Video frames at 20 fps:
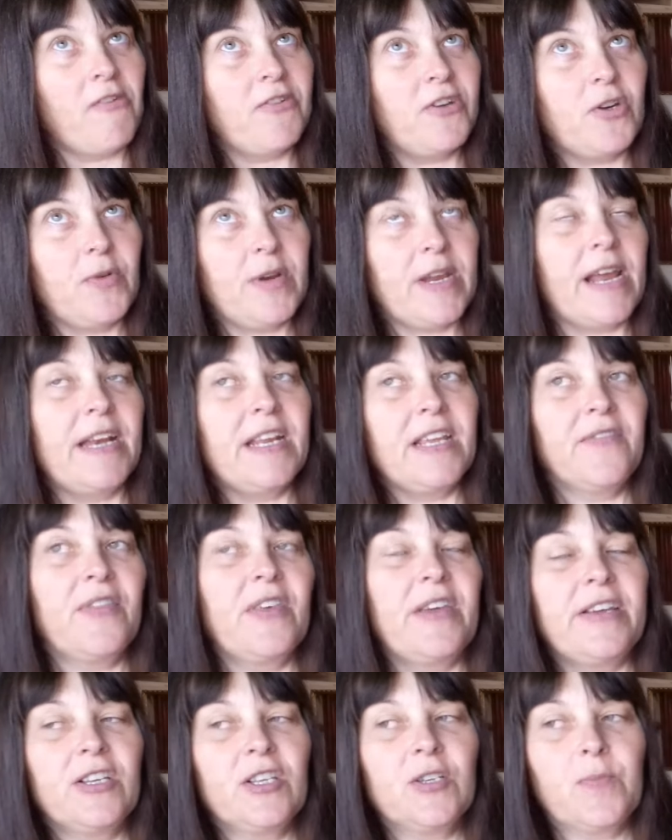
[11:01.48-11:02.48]
doing any of
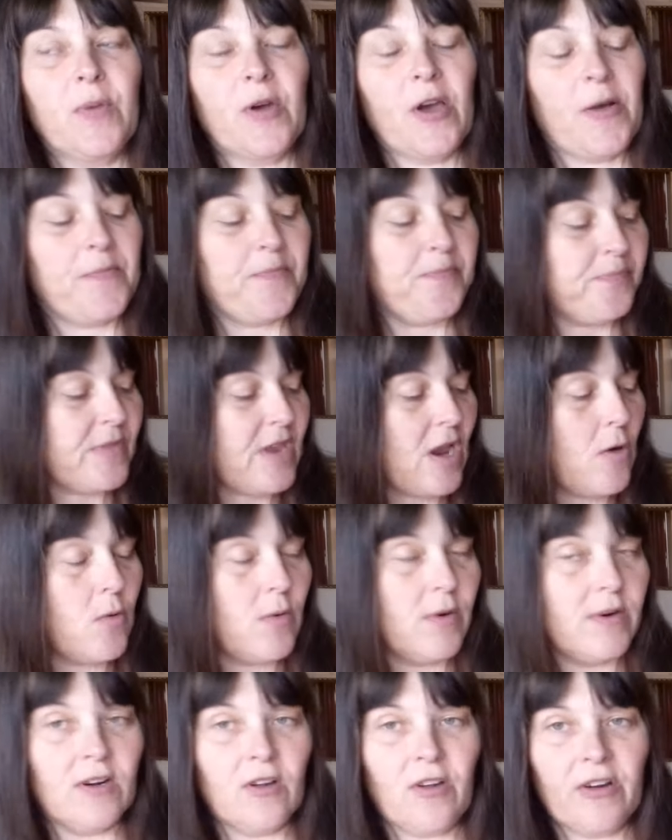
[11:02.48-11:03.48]
this, but there
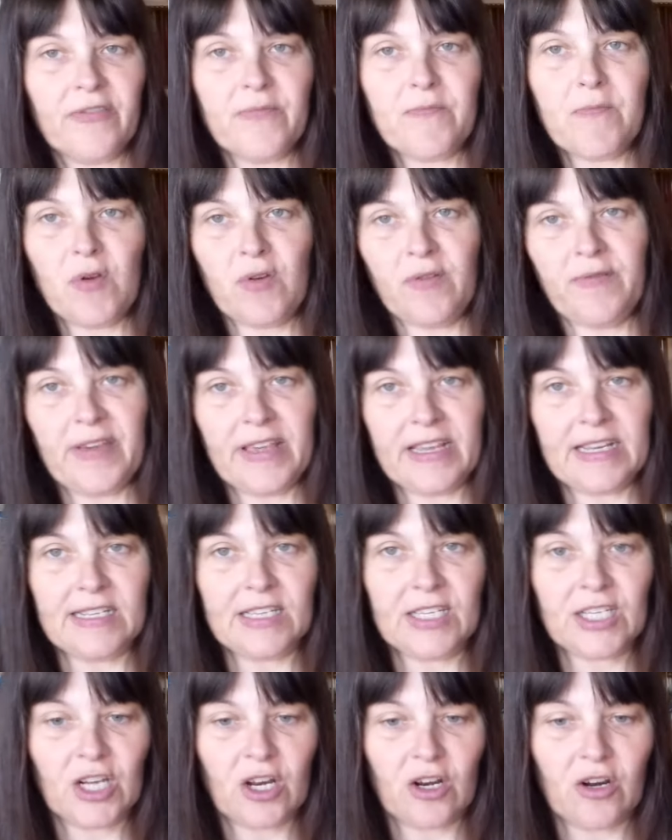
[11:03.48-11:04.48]
were a lot of
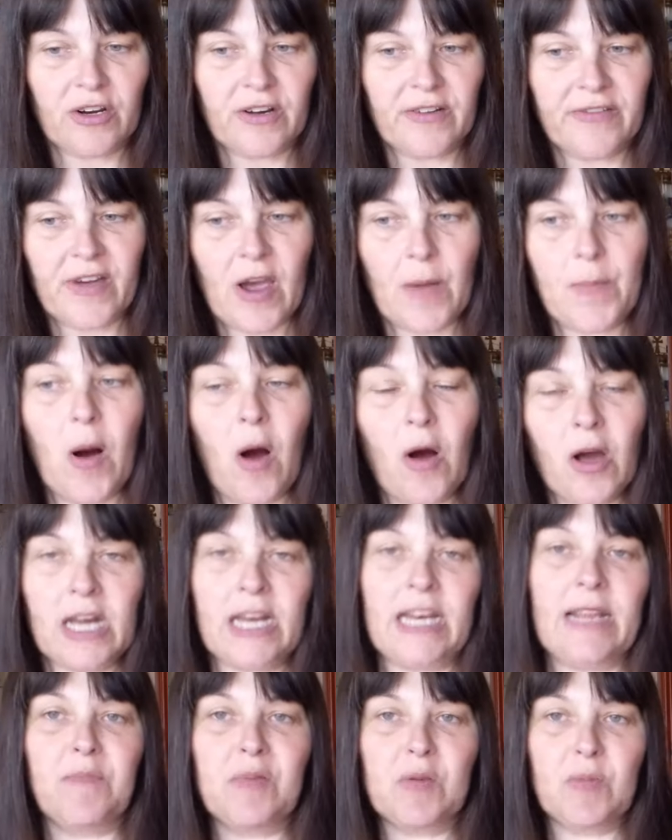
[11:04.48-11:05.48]
movies, a lot of
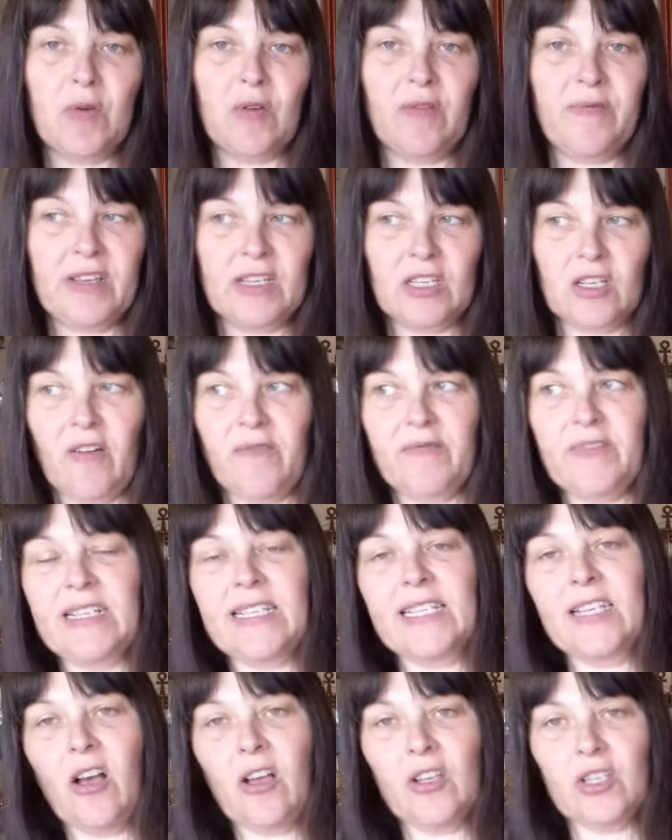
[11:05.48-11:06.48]
apocalypse movies, a lot of
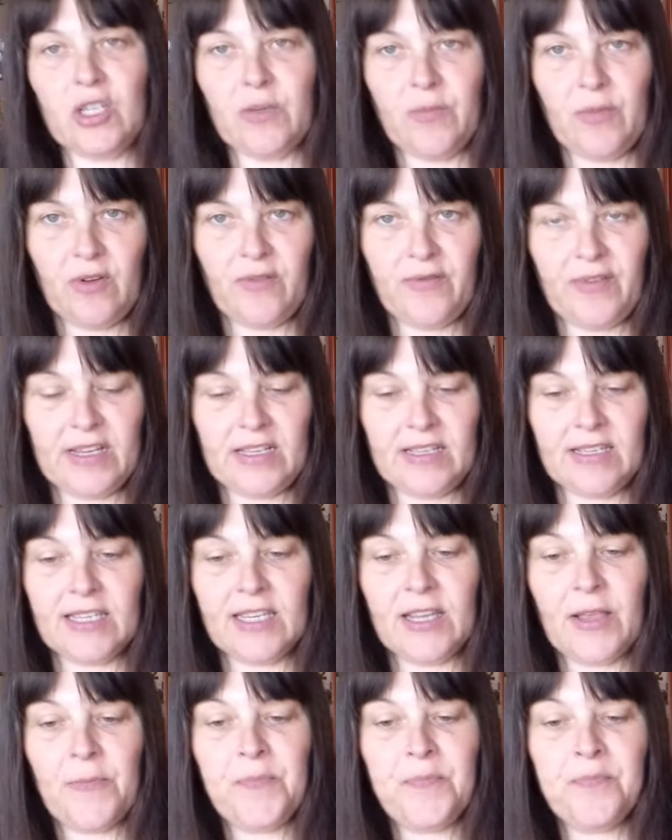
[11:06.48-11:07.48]
disaster
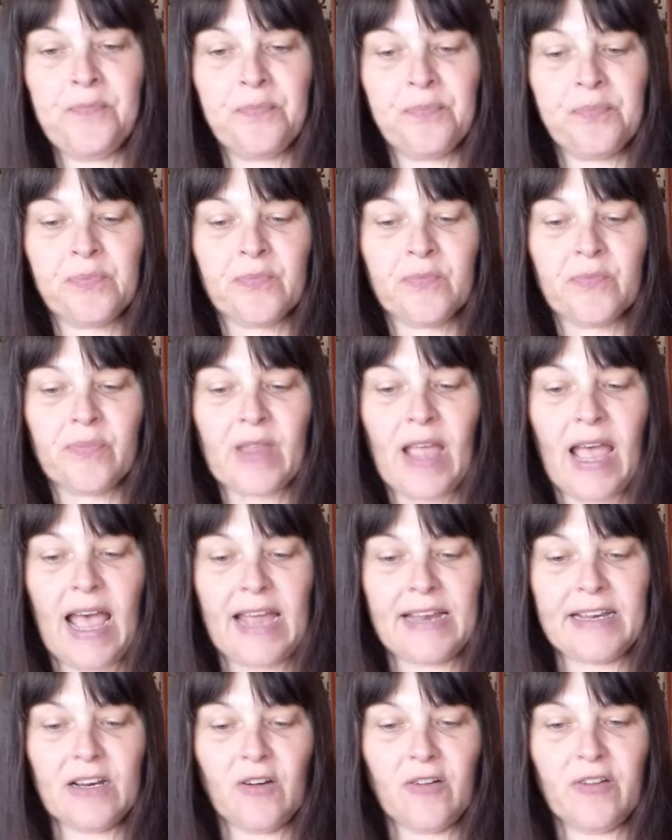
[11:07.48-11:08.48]
movies,
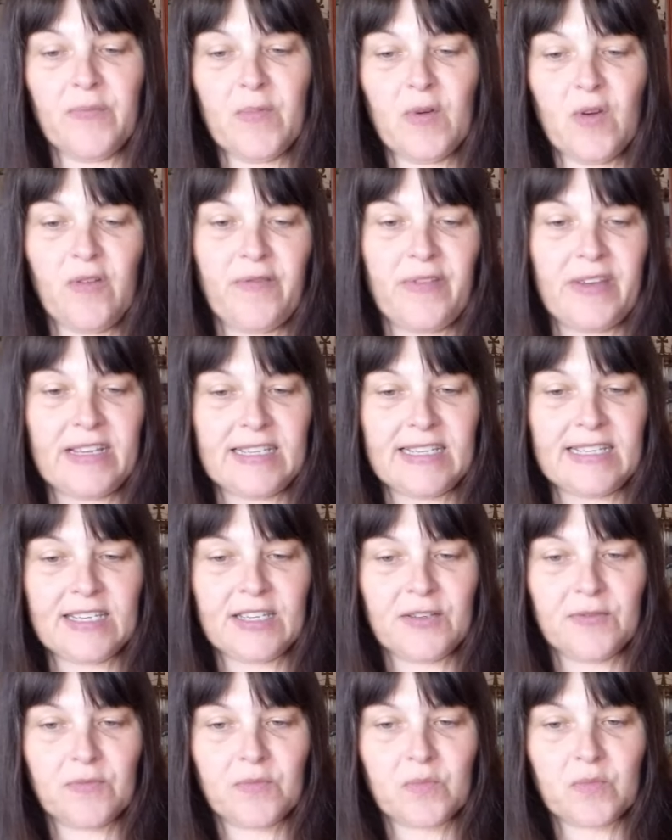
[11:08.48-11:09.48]
and a lot of
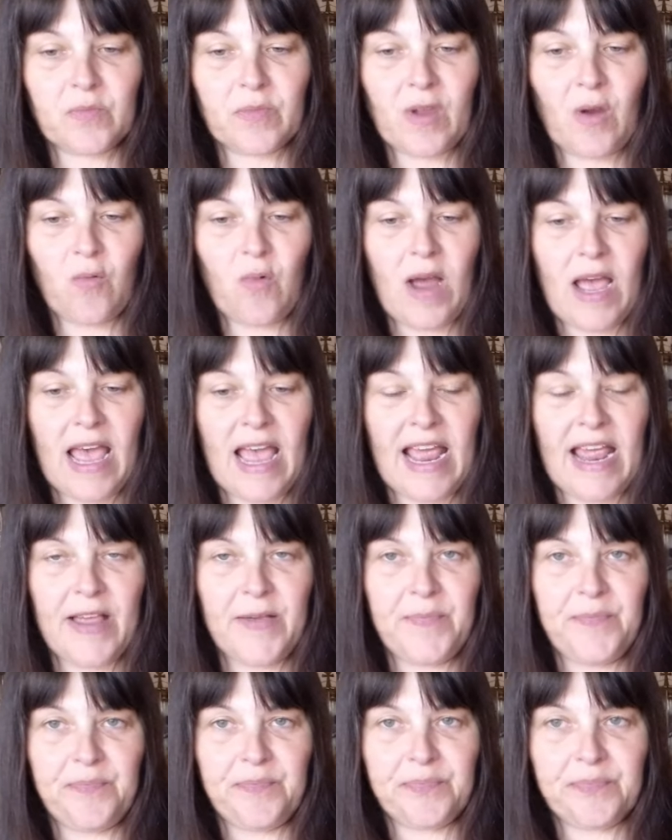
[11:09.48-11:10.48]
movies where
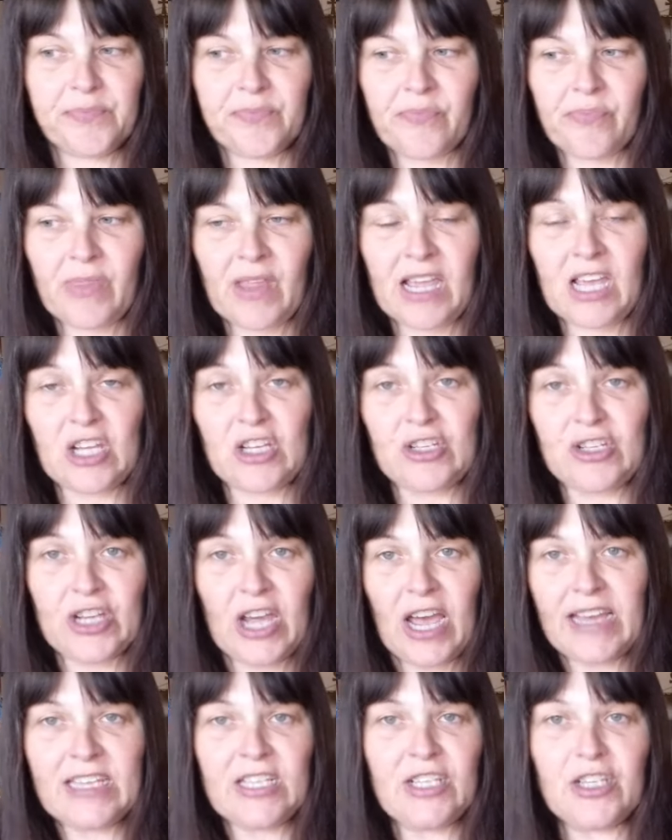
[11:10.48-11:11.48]

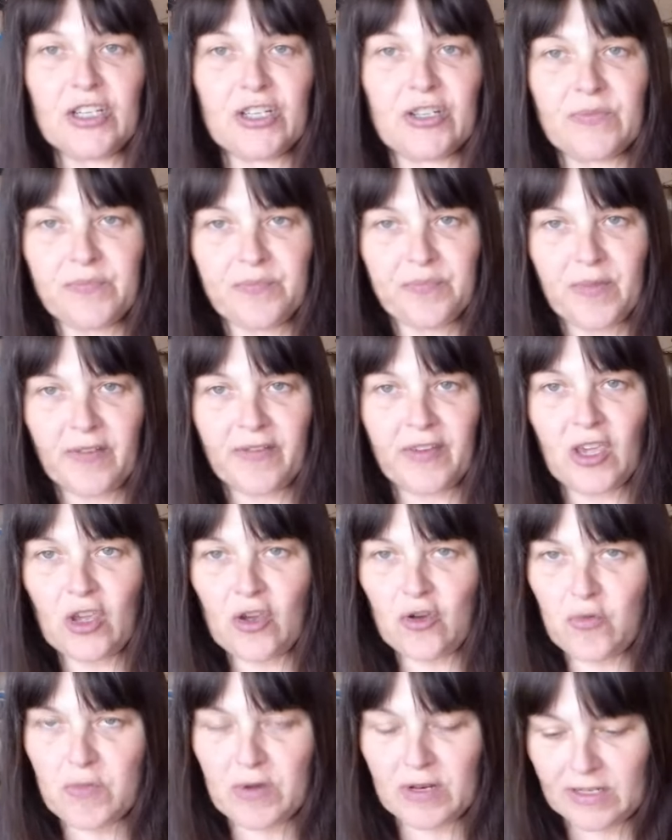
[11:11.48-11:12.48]
contagion of
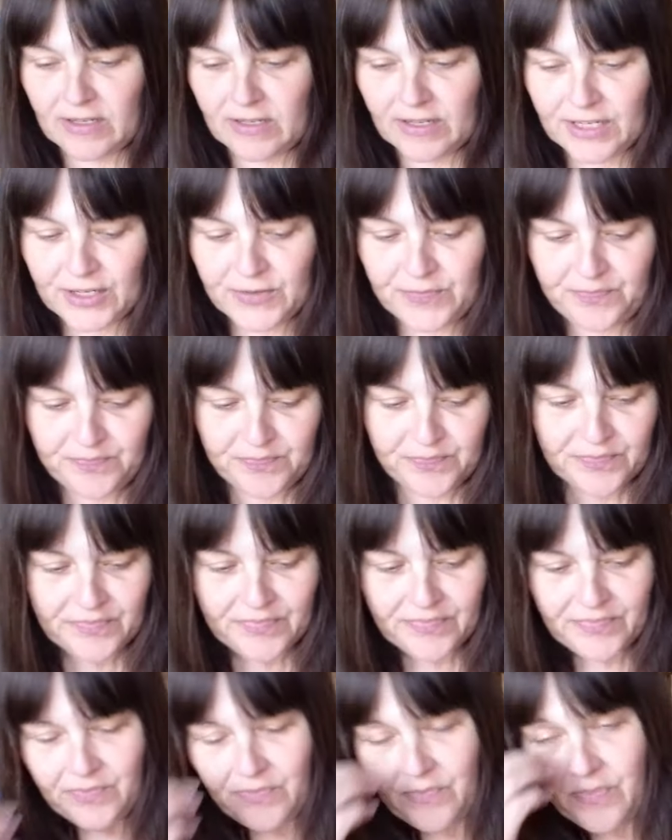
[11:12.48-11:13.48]
humans
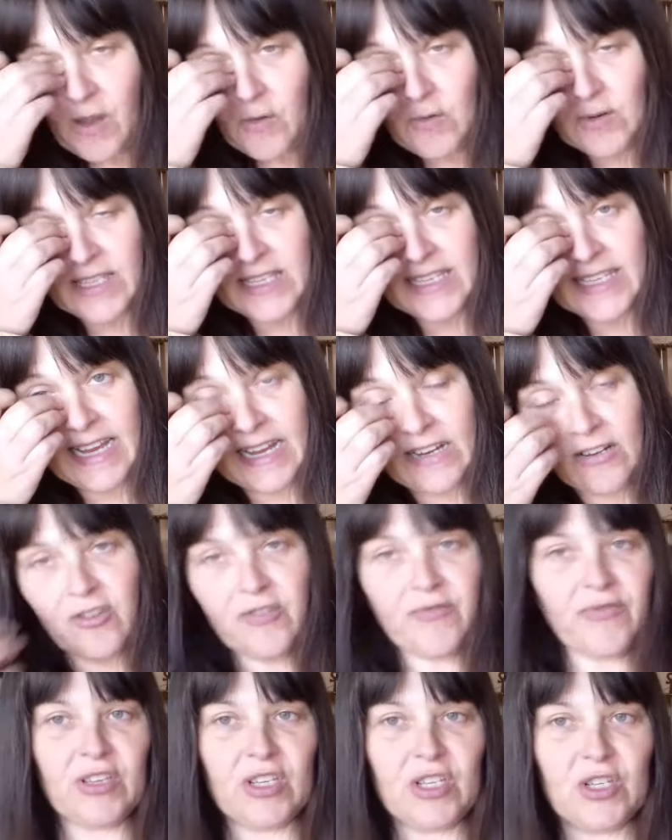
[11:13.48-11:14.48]
was the
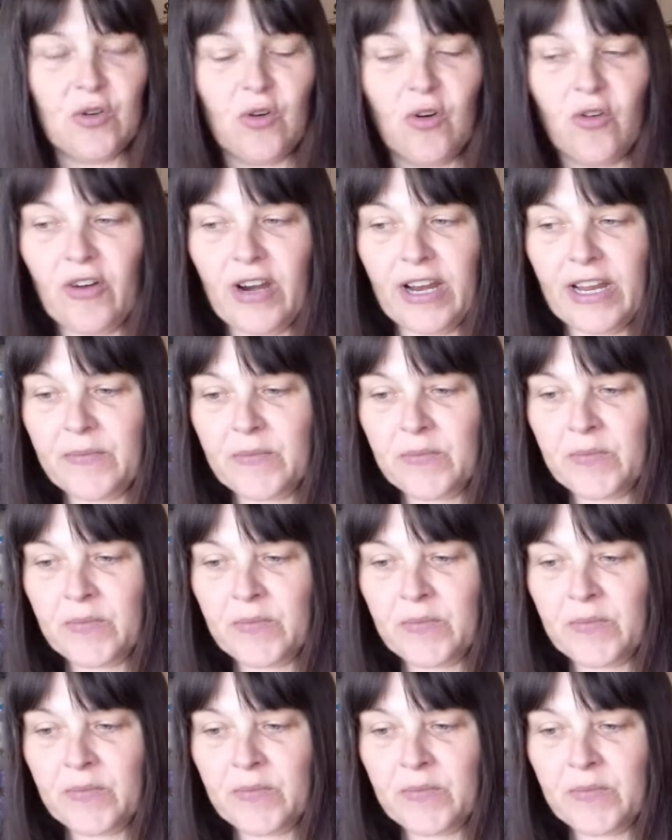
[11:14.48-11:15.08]
centre of the story.